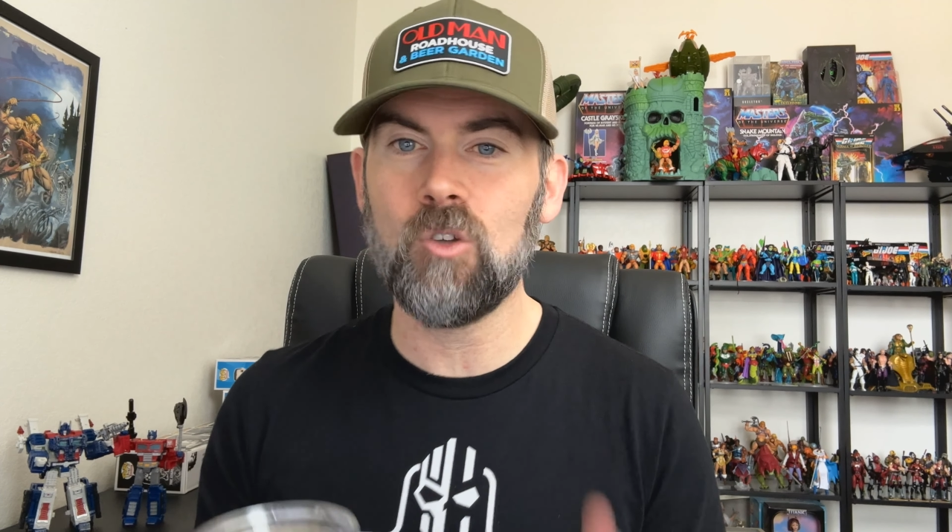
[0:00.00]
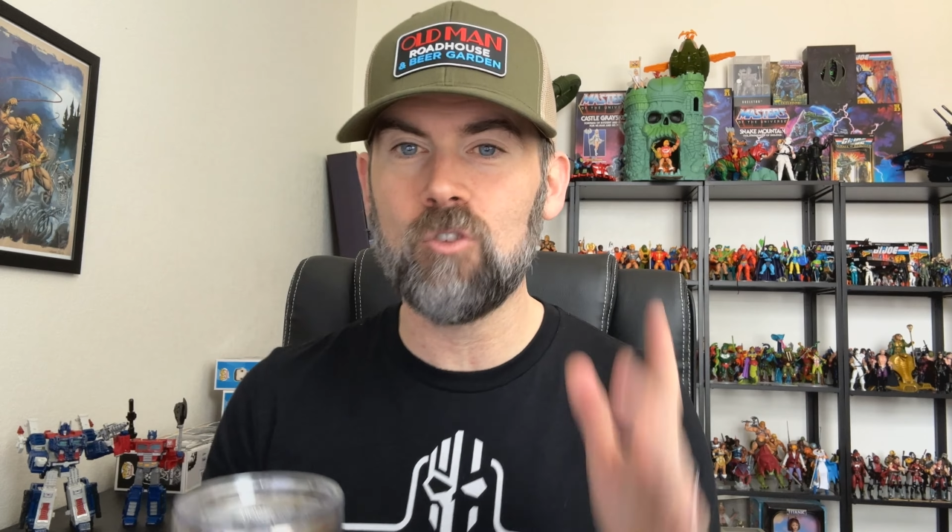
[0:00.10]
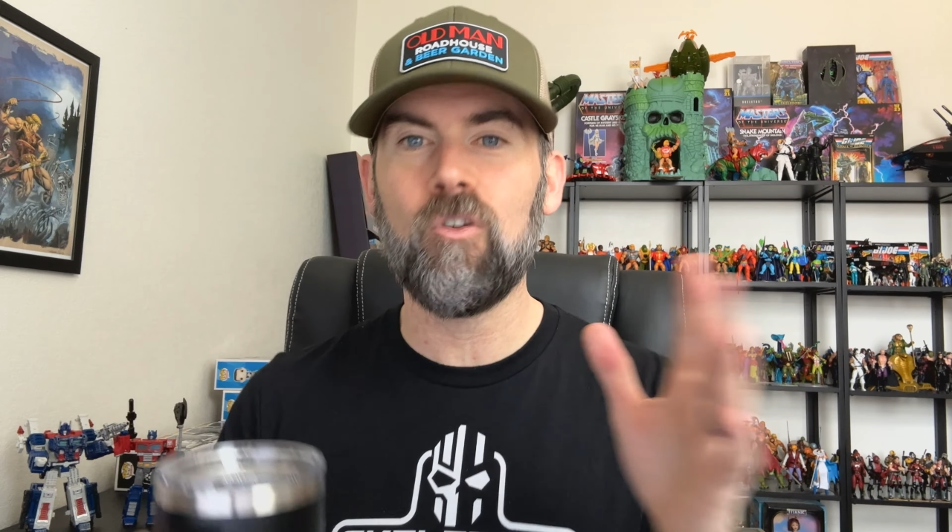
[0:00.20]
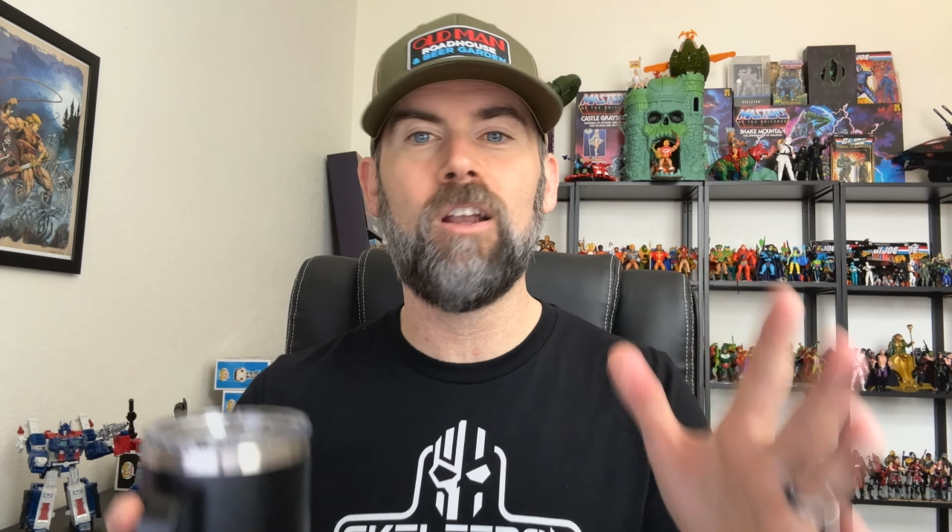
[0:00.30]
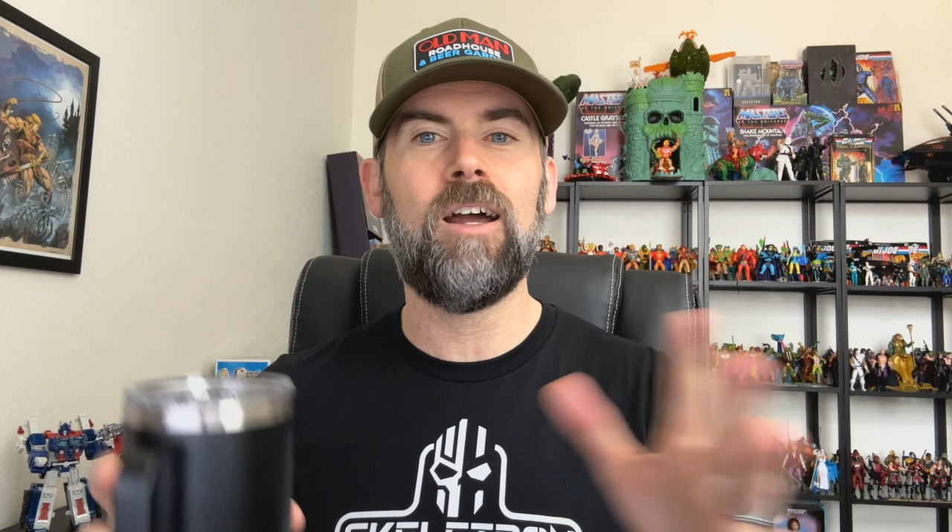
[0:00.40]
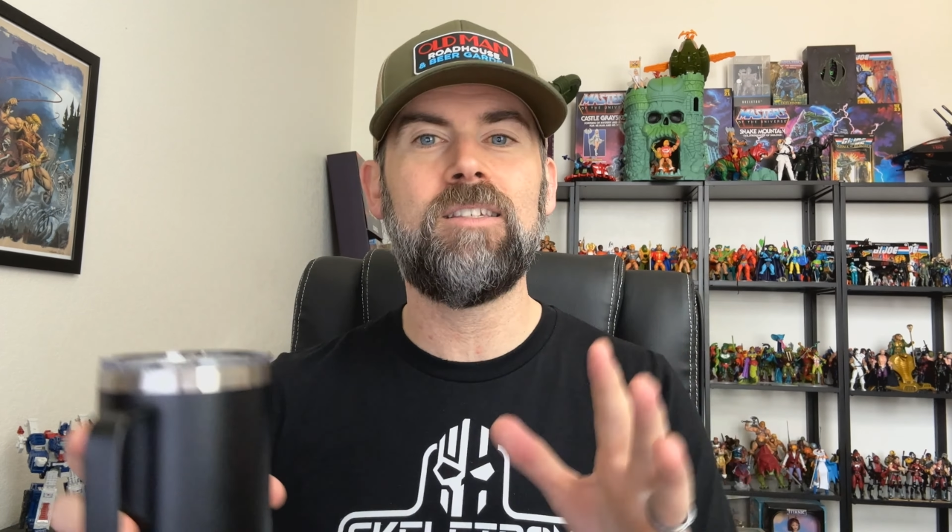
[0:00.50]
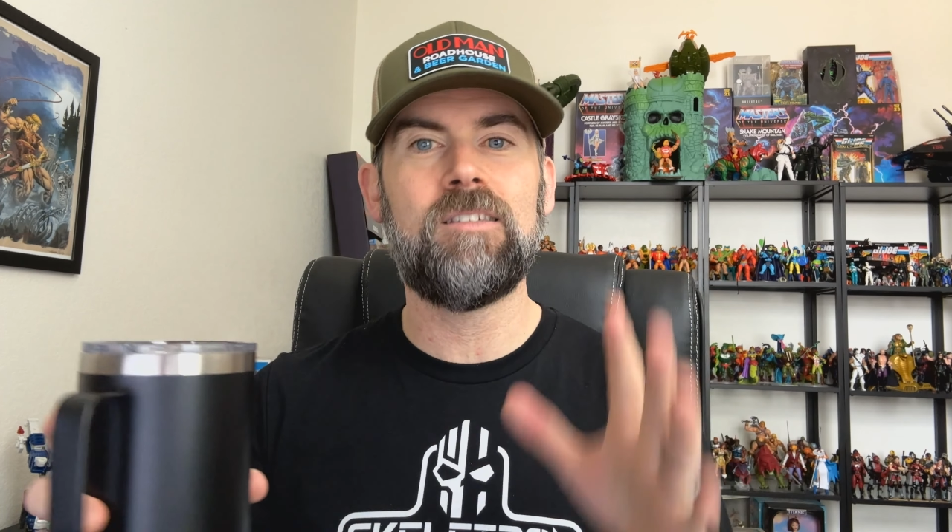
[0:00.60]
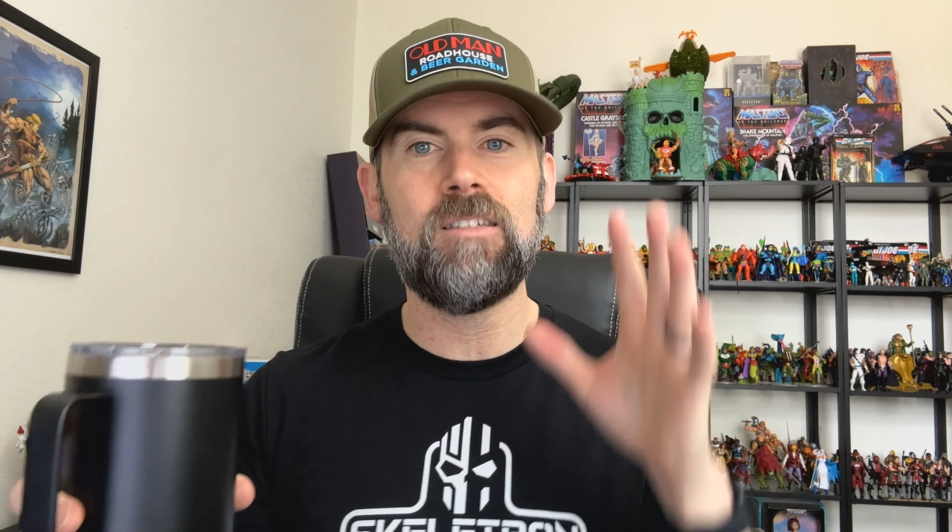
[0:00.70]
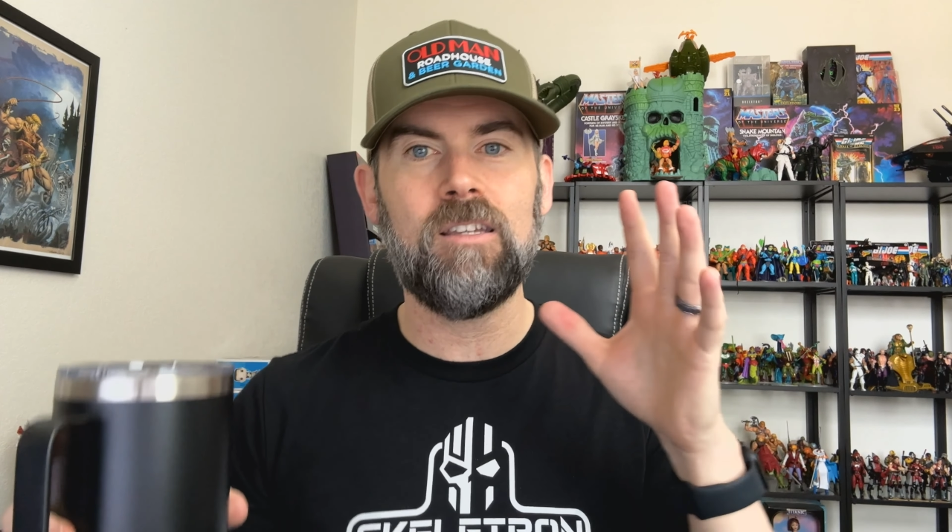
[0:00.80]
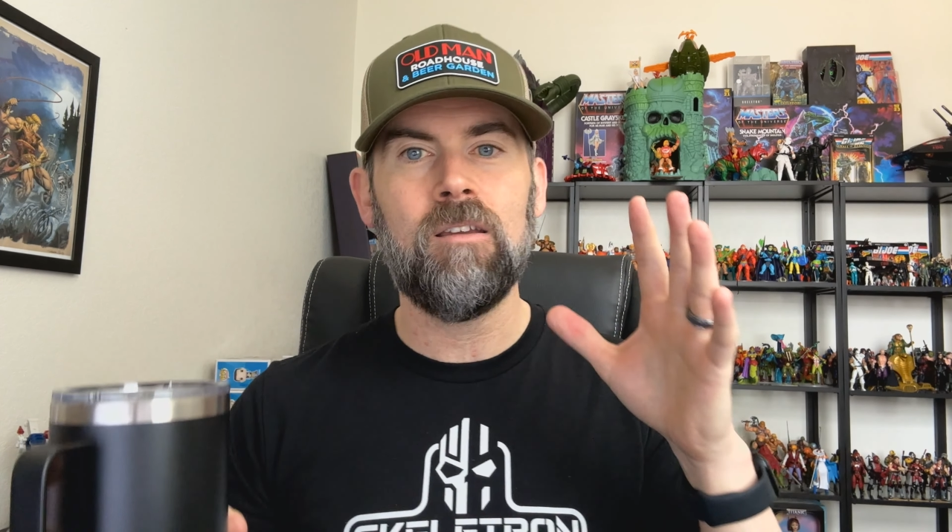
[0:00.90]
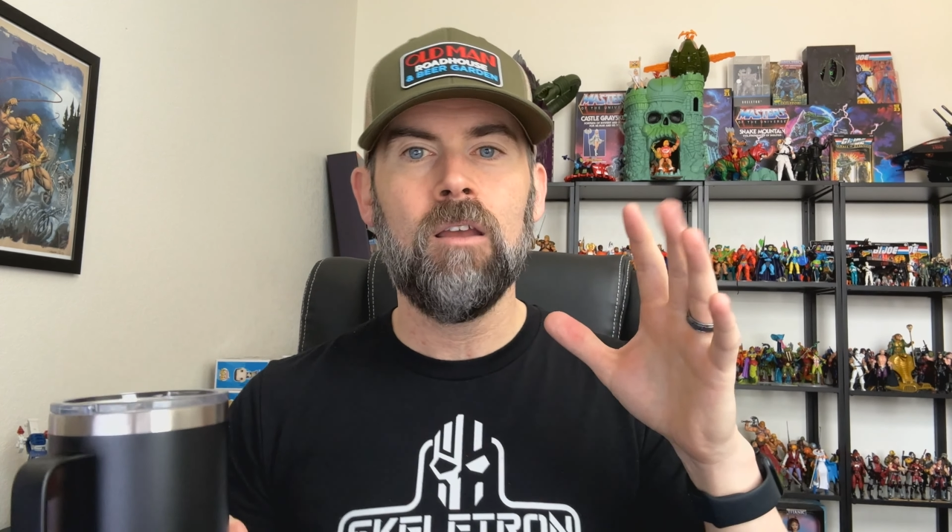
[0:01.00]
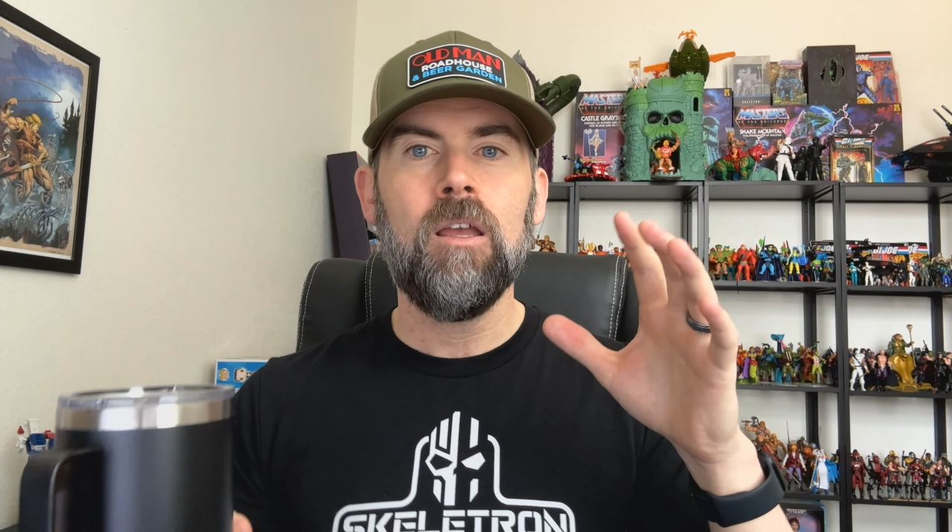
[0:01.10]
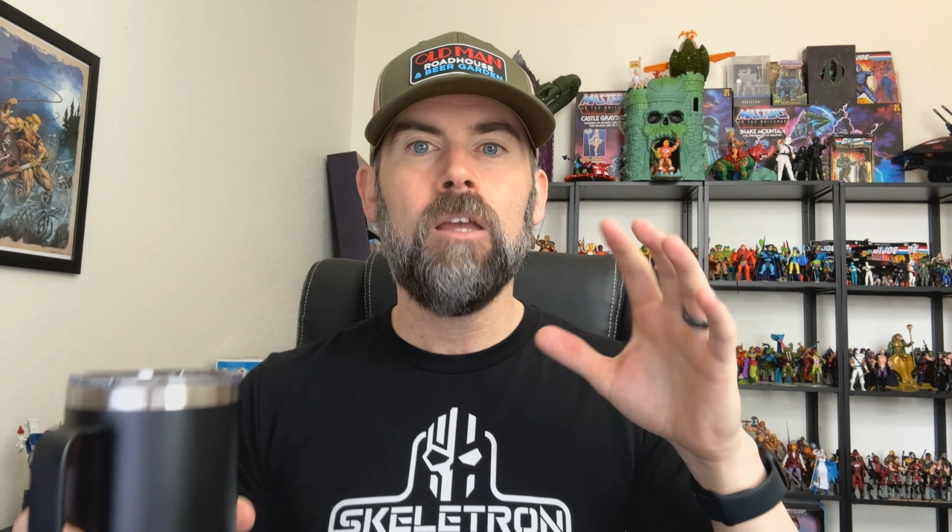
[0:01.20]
So it's very nice to see